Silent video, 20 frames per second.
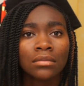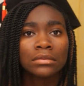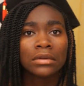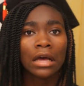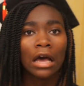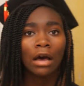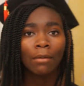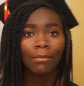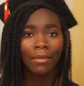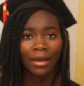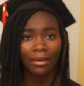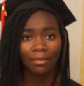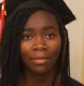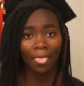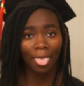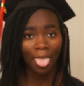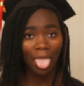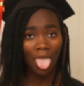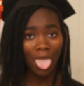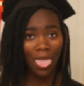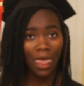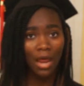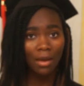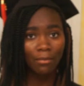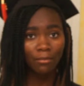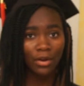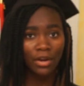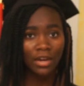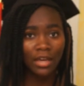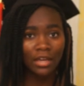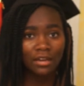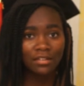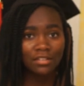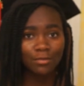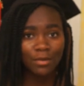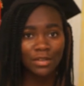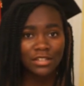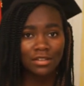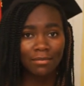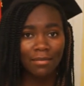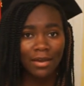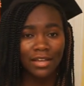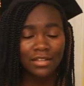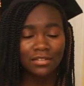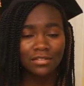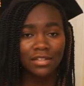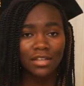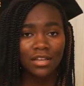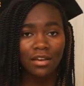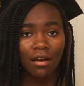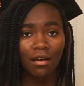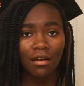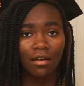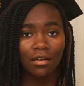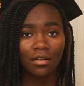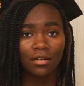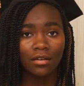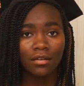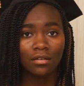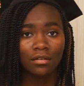I'm running out of space on my SD card.